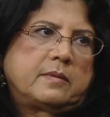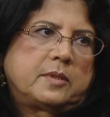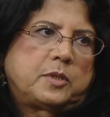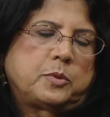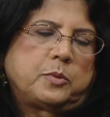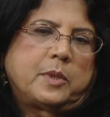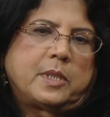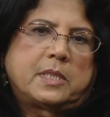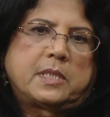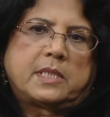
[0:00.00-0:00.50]

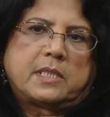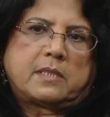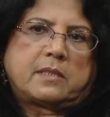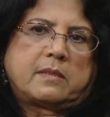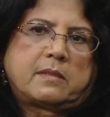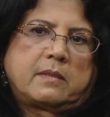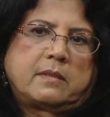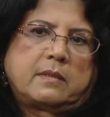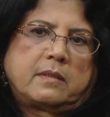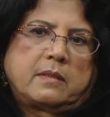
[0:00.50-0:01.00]

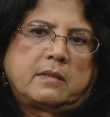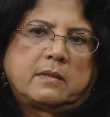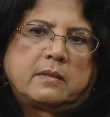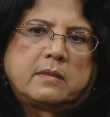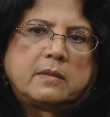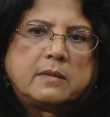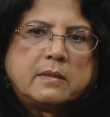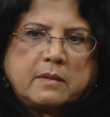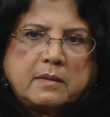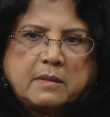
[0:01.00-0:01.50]
towards
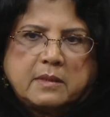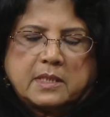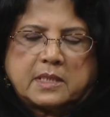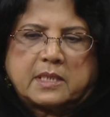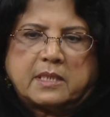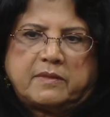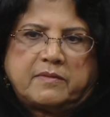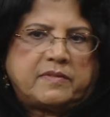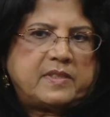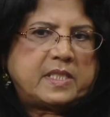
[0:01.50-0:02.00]
the
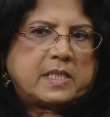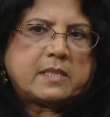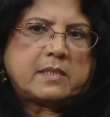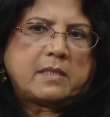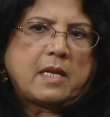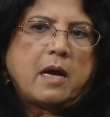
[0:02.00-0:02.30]
surface.